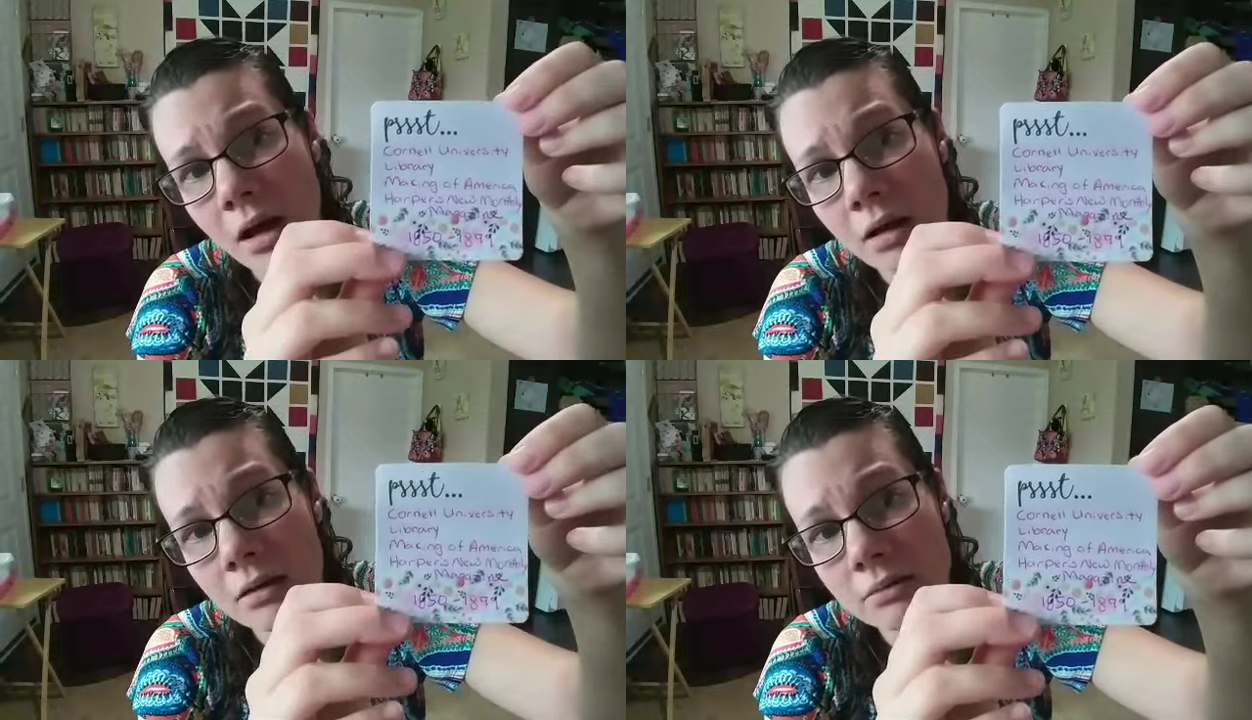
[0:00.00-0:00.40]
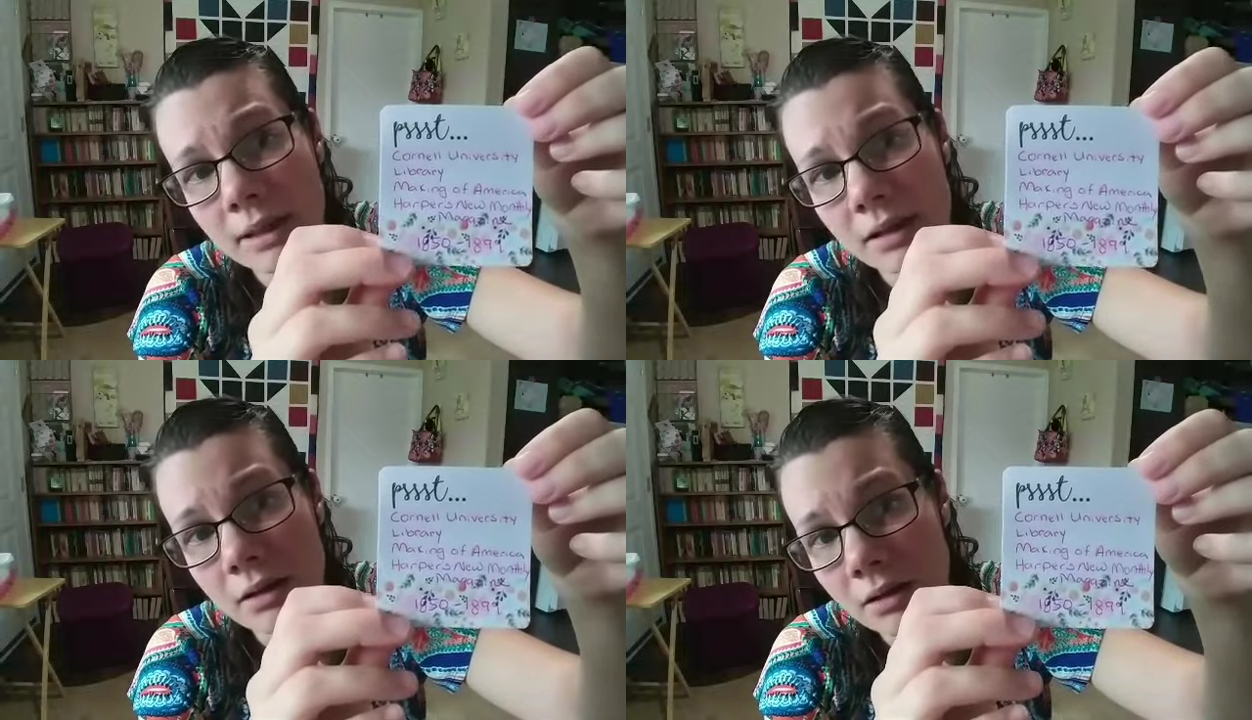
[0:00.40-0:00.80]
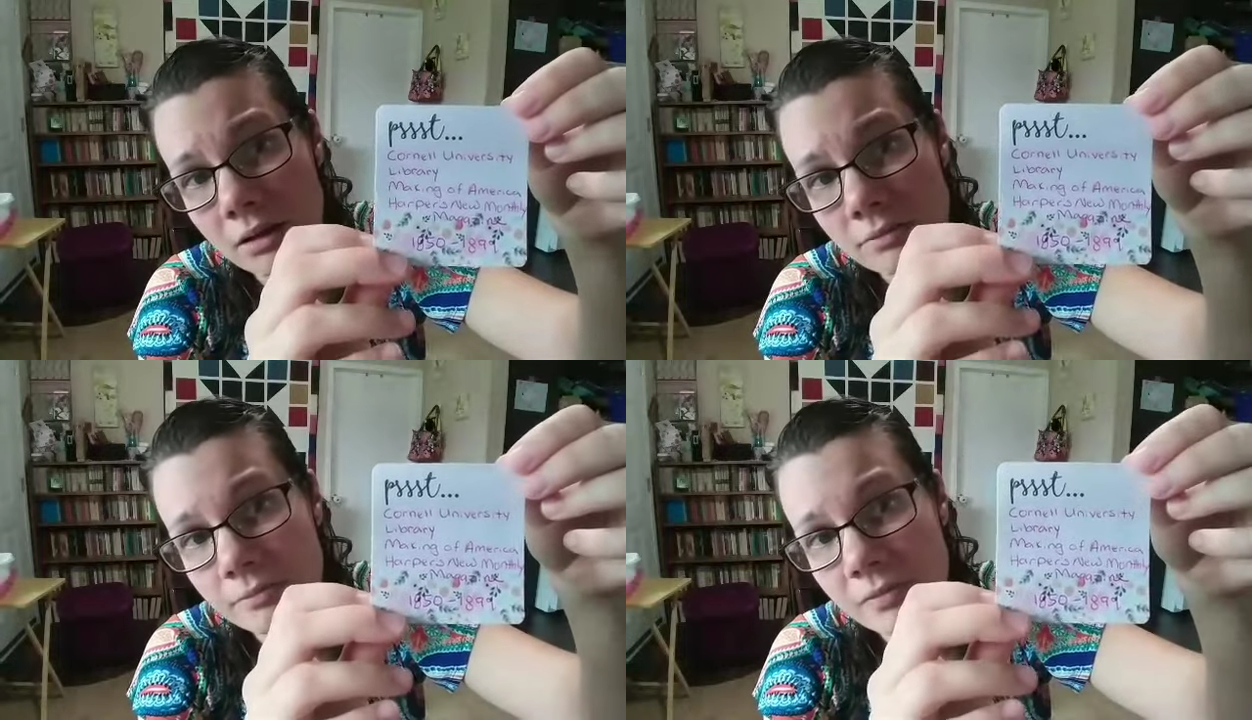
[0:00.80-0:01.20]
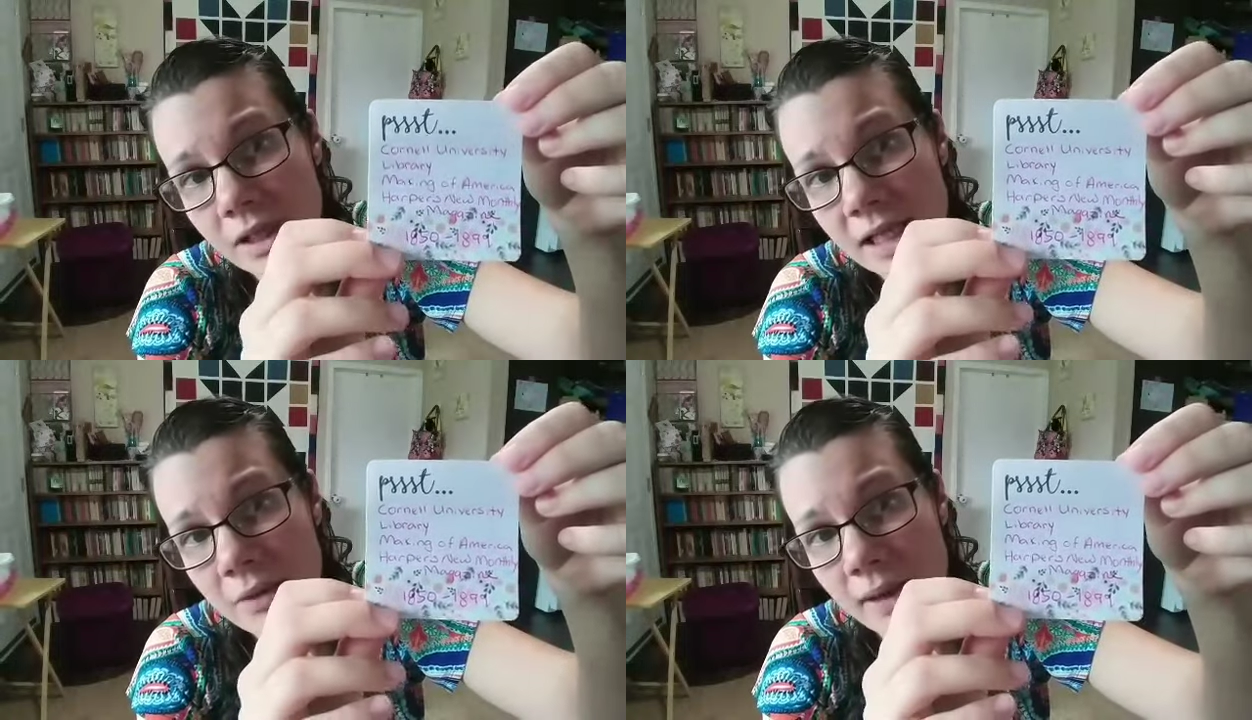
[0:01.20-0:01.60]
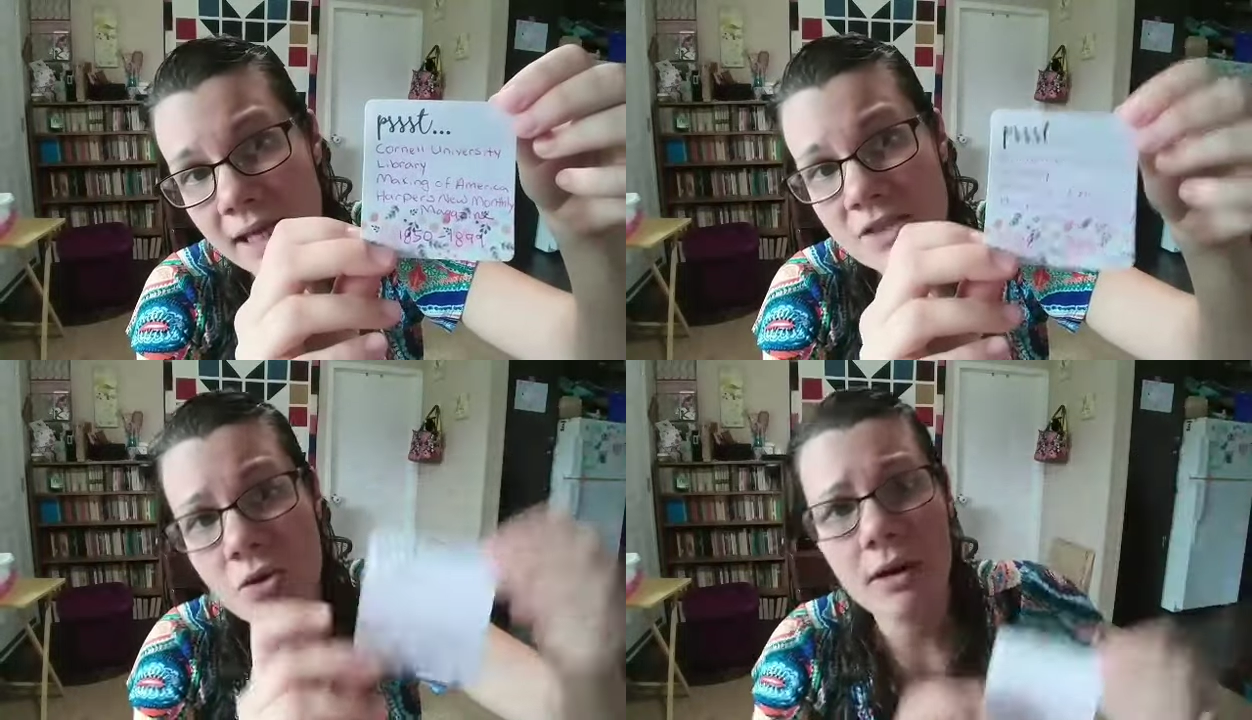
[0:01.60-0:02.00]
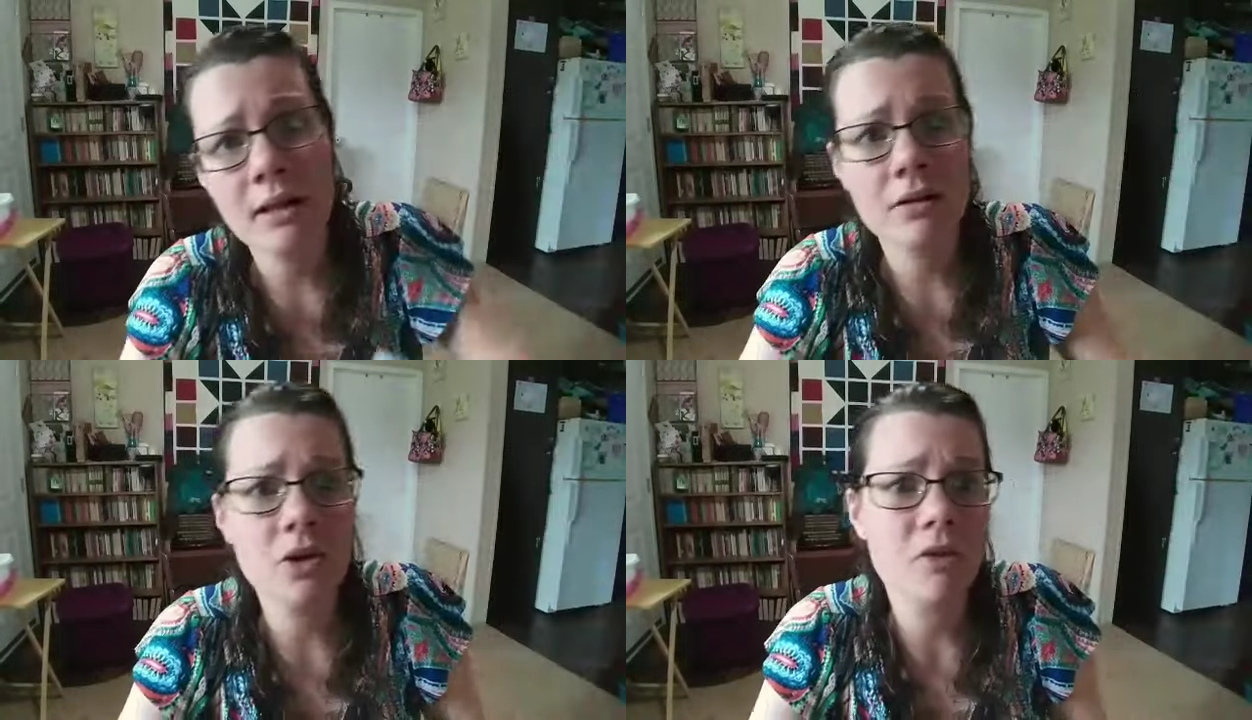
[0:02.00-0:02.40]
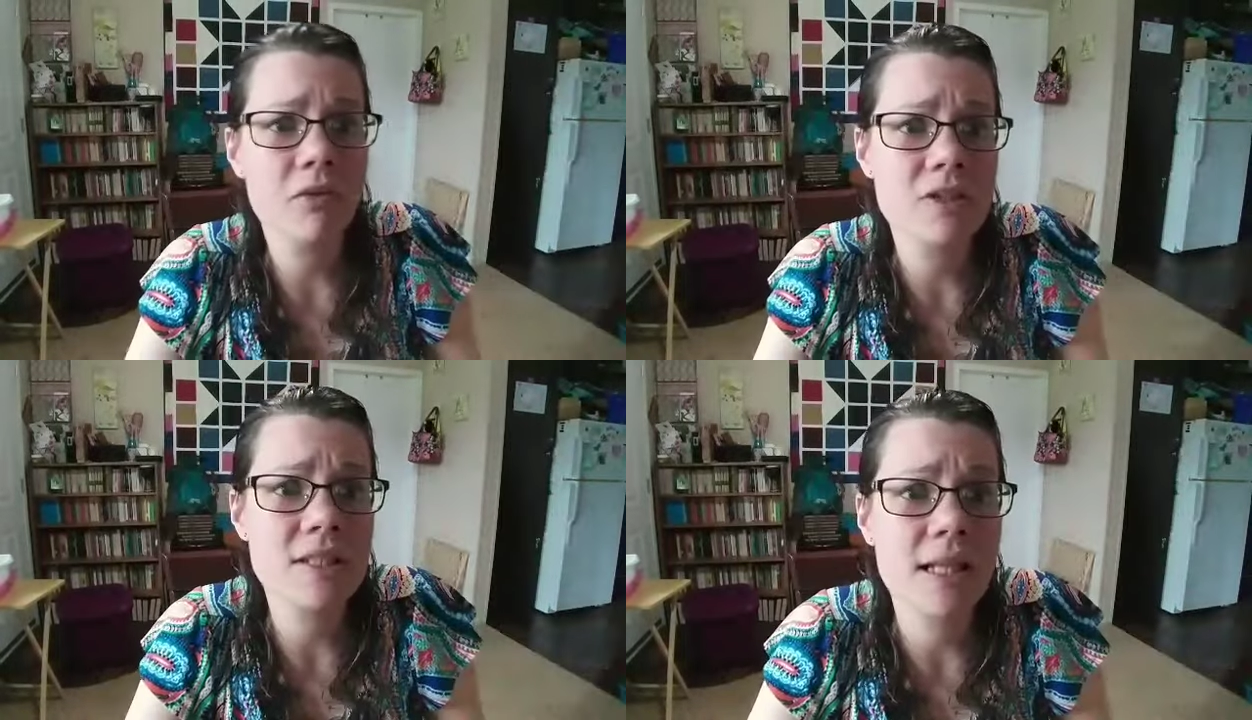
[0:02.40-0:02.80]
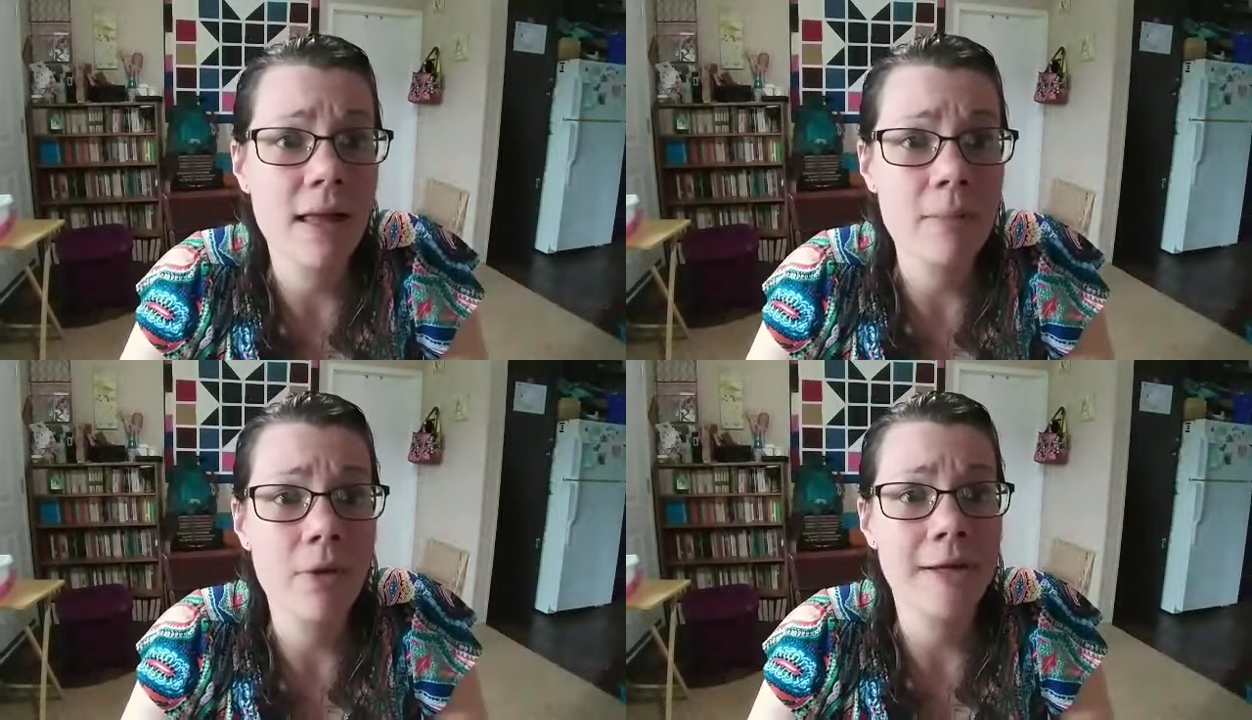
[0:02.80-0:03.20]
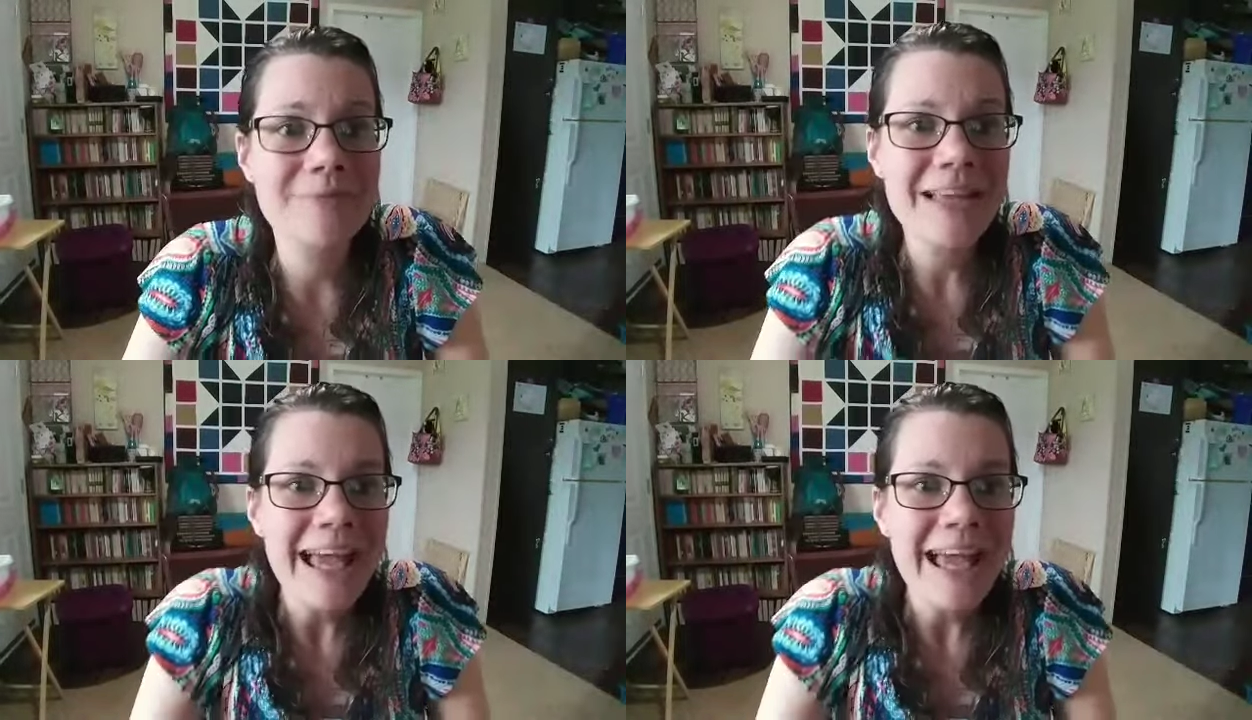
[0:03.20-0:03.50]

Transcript: Oh well. Anyway, it's Cornell University Library.